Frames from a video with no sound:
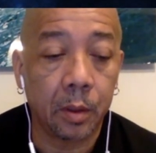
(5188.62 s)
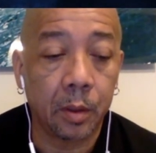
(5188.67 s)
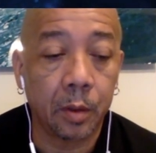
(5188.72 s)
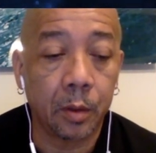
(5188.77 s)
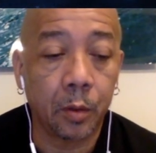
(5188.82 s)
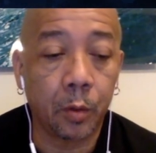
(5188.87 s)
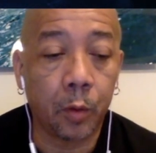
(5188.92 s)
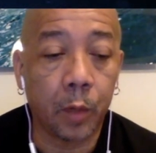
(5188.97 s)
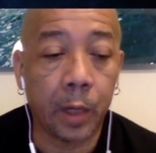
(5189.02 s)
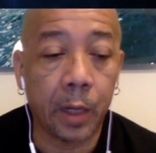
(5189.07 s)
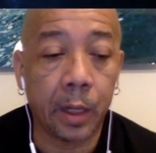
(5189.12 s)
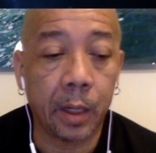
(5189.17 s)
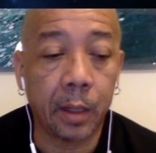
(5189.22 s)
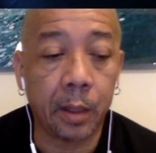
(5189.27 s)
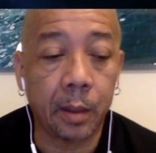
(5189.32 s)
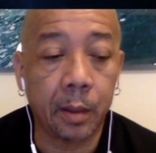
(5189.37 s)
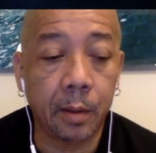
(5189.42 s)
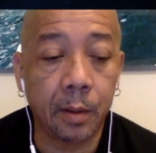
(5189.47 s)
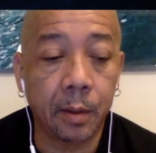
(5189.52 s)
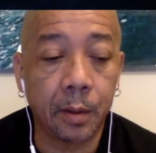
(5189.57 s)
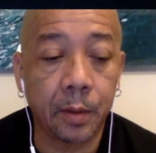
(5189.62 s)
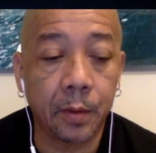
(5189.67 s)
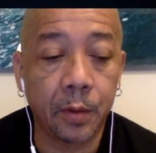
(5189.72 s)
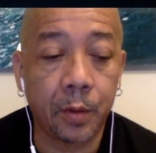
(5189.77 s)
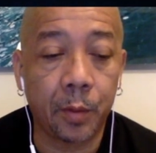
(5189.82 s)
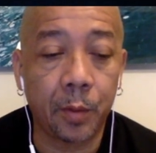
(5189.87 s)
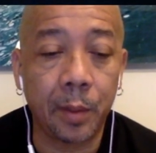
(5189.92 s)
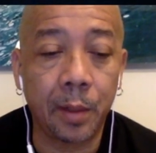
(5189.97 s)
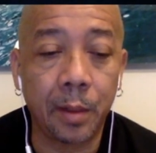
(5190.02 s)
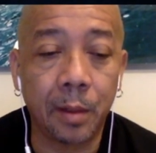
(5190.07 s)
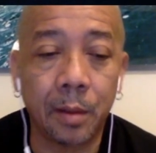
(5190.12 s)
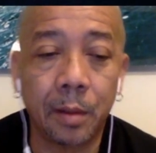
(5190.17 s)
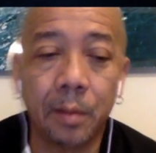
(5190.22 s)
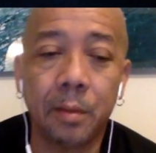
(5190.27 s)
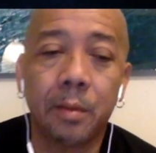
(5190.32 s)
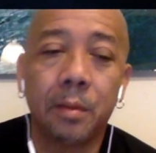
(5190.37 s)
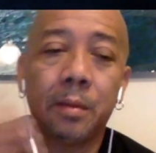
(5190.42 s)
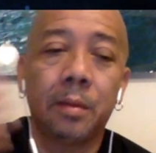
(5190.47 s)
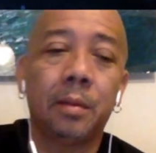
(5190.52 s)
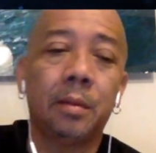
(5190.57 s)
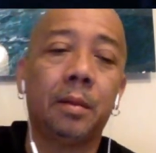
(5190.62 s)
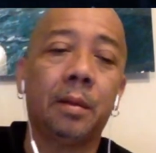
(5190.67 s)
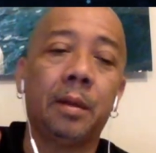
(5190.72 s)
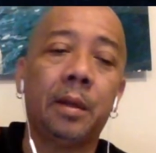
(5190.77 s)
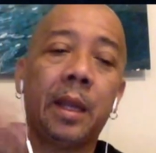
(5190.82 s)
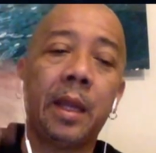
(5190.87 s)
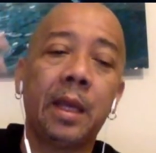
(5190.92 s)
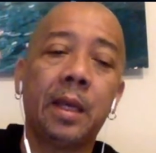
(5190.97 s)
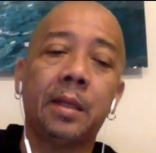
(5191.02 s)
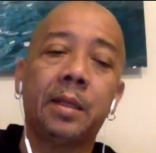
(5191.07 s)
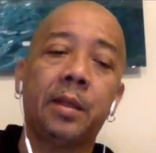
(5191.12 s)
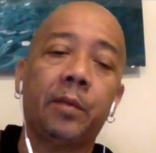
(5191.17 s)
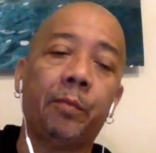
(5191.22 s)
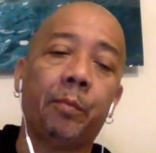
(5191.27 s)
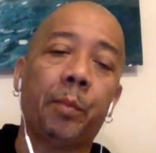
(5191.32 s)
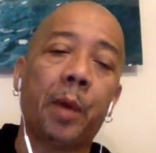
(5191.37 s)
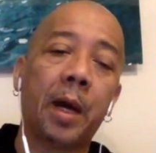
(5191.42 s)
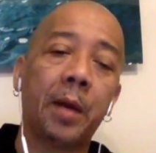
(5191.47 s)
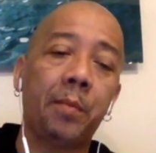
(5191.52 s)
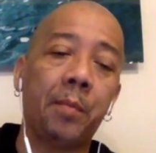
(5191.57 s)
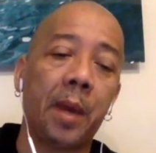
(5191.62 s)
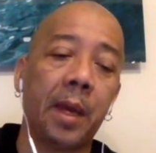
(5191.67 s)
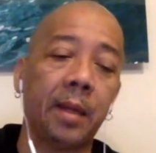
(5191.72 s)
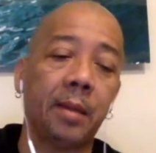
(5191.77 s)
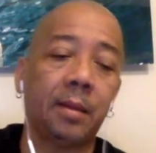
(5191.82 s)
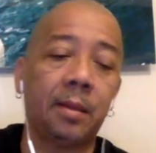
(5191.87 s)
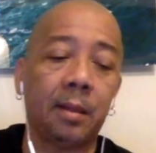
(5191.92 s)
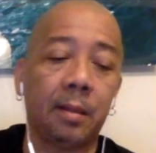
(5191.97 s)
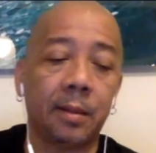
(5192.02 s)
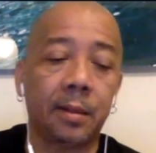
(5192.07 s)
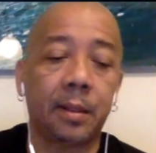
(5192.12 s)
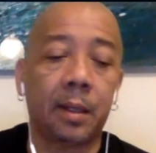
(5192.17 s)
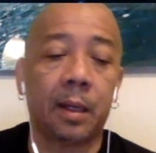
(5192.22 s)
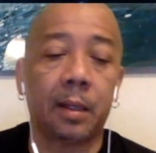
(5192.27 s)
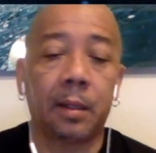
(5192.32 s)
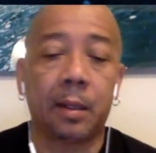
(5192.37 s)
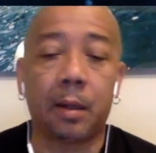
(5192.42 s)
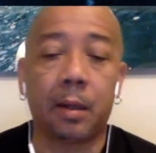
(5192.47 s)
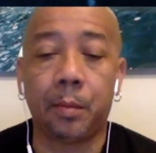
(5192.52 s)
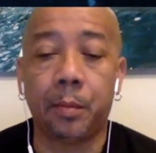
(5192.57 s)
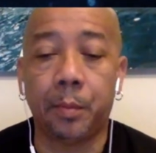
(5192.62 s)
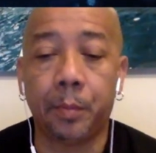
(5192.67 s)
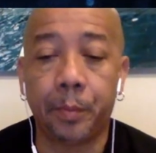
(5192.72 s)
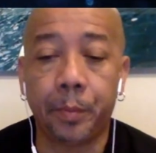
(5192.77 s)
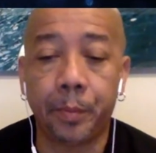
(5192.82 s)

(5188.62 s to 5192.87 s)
why some negative bad mind things start happening.